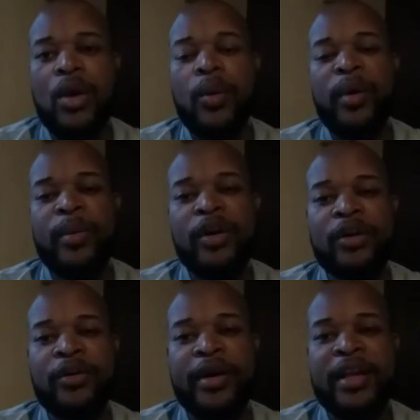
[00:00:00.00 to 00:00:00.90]
Well, we're gonna
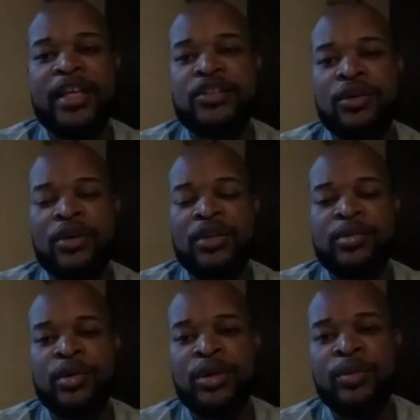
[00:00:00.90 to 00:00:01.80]
go ahead and get started this
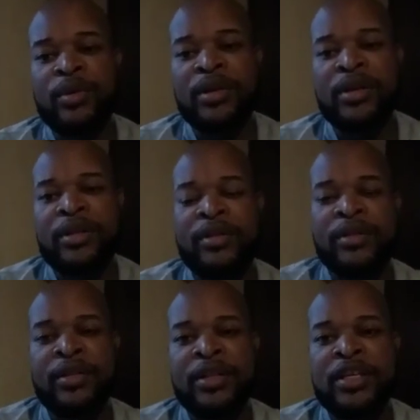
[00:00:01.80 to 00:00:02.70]
morning. One of the,
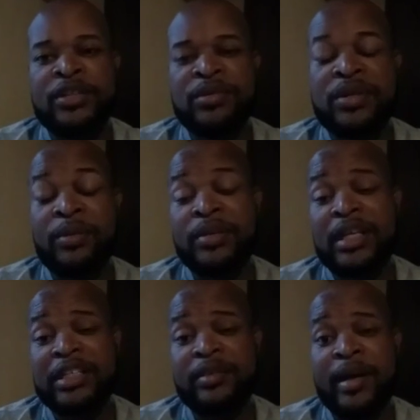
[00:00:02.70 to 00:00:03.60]
the things we talked we
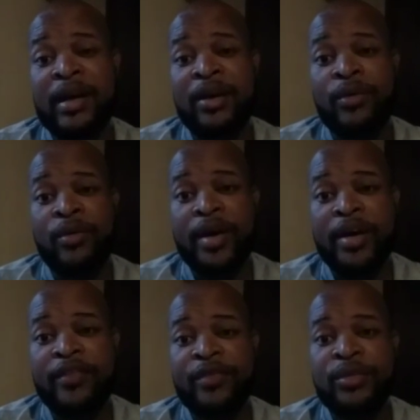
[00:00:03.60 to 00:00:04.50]
talked about quite
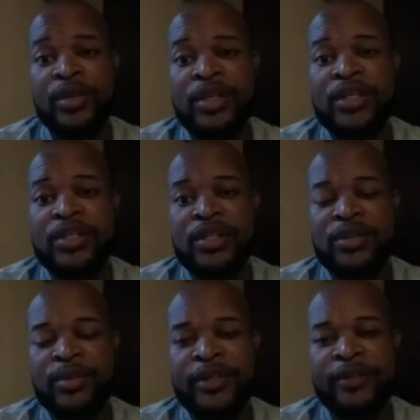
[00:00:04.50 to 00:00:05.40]
a few things this
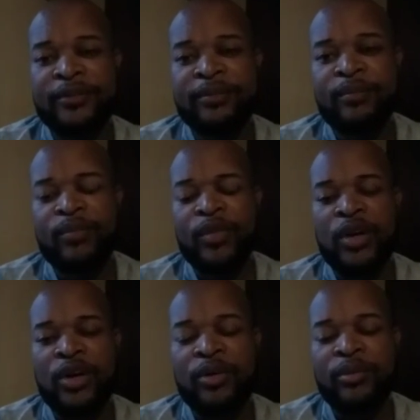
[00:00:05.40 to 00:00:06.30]
week.
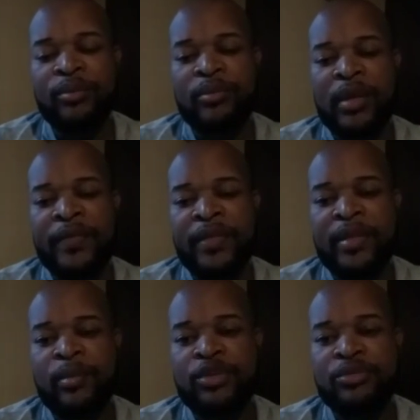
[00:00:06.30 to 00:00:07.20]
Um, I think
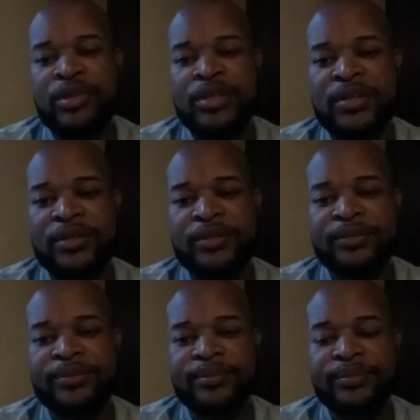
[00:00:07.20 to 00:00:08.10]
the most recent
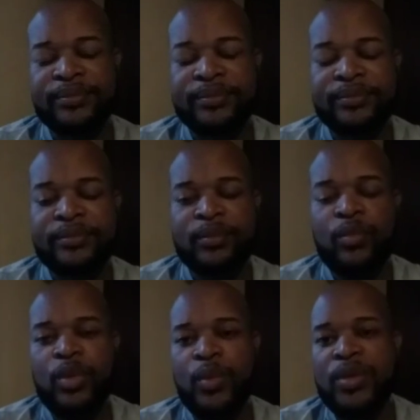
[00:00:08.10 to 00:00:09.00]

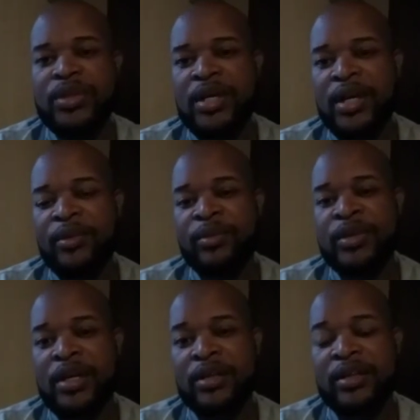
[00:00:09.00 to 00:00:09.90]
was um, we
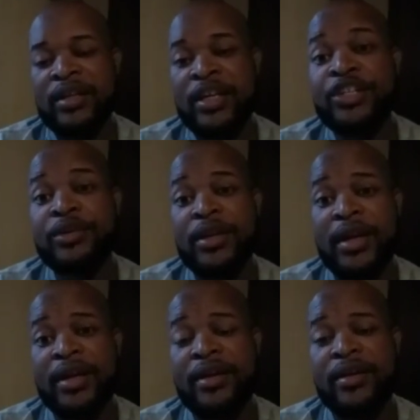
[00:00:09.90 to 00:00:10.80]
talked
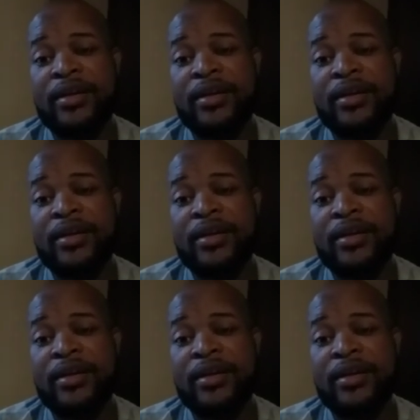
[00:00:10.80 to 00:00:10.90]
yesterday